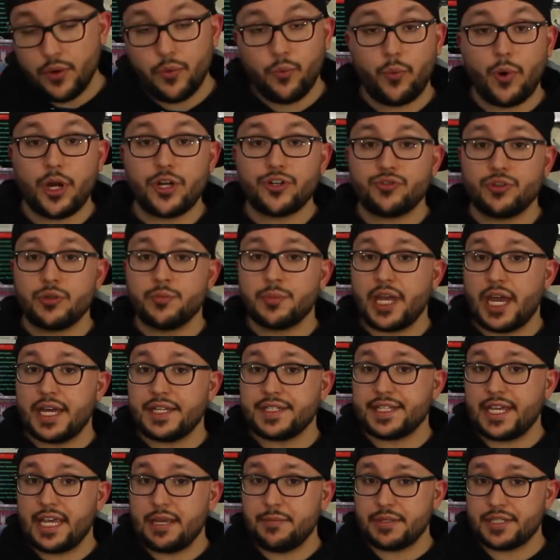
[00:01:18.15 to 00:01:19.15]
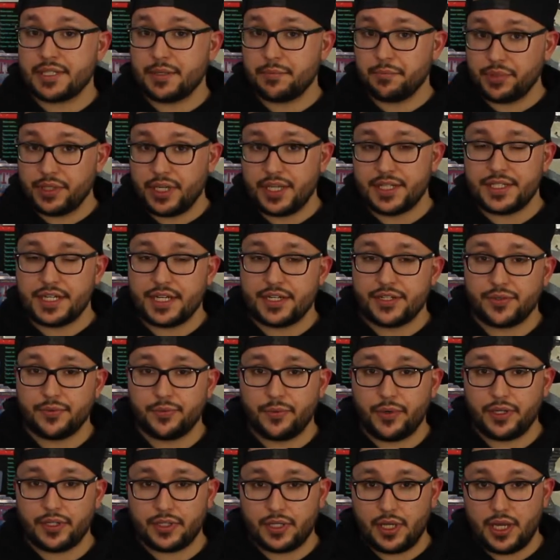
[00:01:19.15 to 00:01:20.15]
one Dreamcast game, and some PlayStation
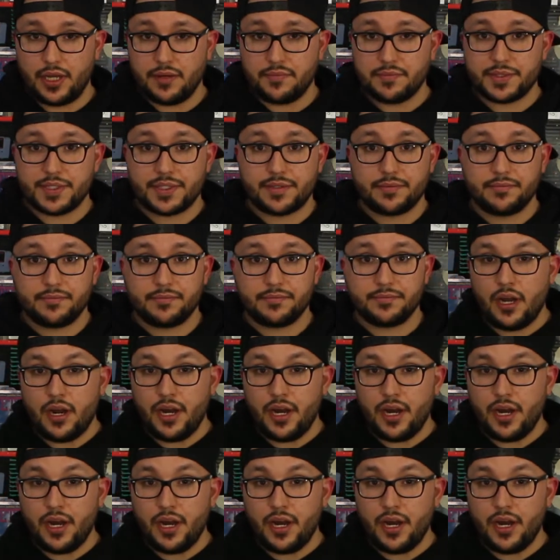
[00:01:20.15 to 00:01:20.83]
1 games.